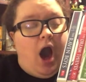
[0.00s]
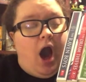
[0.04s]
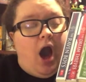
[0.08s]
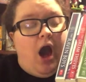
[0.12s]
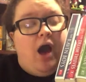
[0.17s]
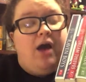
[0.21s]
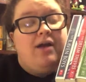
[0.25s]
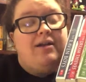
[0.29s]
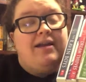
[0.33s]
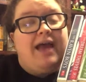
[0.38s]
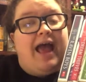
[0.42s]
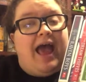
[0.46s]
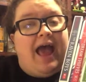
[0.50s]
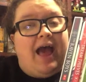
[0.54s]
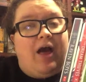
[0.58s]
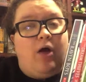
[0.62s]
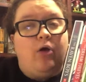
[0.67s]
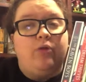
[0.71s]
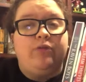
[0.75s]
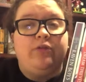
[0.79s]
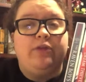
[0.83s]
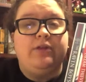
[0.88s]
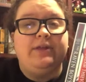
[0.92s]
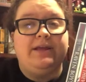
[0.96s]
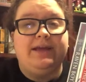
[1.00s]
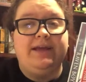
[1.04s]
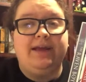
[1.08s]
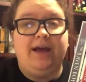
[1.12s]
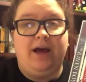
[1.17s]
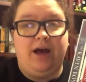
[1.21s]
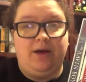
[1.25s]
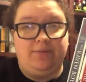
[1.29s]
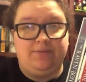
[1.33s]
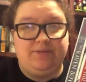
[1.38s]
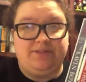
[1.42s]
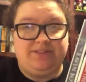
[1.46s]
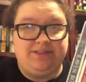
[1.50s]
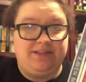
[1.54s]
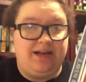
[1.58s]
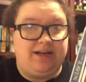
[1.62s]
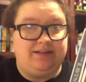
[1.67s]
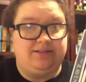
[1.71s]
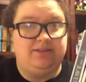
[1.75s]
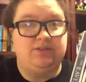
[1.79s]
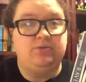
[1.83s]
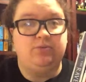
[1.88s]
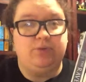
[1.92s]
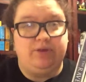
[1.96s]
unhealthily
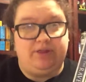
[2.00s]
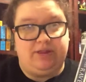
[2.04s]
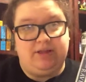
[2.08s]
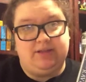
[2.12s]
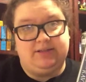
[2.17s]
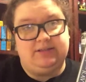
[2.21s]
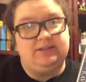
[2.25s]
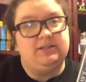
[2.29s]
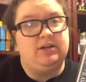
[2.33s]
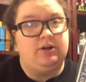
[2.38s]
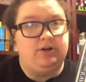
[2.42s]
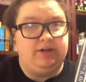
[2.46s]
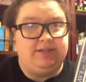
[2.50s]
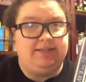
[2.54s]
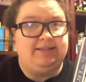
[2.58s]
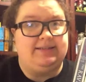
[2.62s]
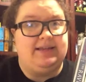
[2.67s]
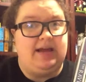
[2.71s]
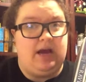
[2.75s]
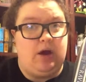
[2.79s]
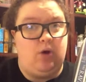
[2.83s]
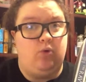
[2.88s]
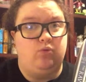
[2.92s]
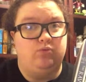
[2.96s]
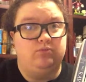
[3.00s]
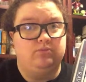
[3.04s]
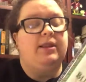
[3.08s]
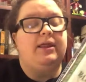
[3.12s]
obsessed with this series now.